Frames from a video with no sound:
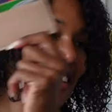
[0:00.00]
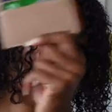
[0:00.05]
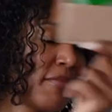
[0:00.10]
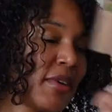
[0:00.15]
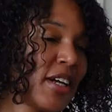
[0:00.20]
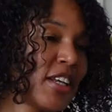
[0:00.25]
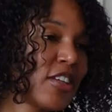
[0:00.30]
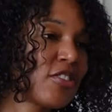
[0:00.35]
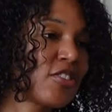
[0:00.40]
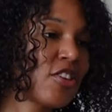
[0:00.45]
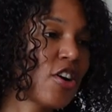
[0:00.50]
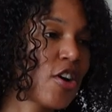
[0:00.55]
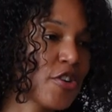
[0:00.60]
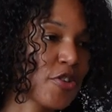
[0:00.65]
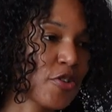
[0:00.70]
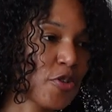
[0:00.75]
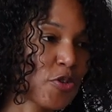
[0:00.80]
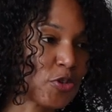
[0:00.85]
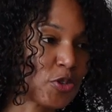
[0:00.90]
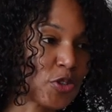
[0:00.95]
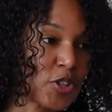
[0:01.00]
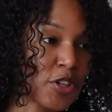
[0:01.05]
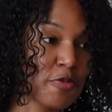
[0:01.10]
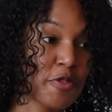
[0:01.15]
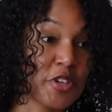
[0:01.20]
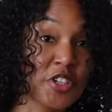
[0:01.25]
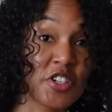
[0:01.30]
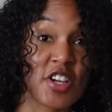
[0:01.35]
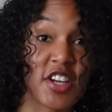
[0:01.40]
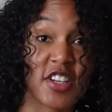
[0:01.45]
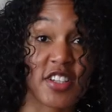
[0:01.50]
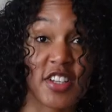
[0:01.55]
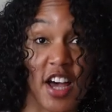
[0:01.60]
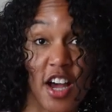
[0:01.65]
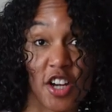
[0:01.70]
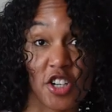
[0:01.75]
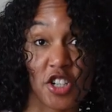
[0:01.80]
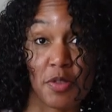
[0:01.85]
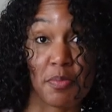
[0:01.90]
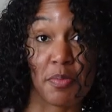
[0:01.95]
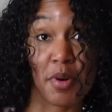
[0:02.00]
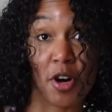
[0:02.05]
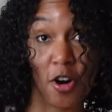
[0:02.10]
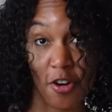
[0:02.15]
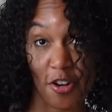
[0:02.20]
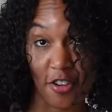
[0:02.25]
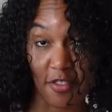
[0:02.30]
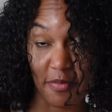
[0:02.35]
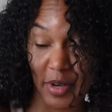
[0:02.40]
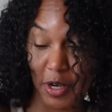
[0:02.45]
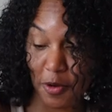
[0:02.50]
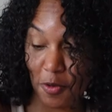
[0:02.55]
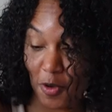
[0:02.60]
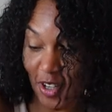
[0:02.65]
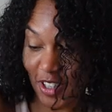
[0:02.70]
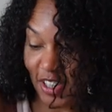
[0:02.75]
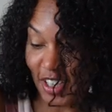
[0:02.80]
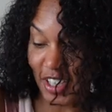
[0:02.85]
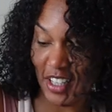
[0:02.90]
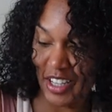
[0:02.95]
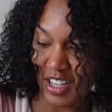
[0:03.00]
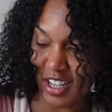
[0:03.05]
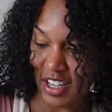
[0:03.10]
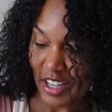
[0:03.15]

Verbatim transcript: My little card holder, which is actually part of my wallet.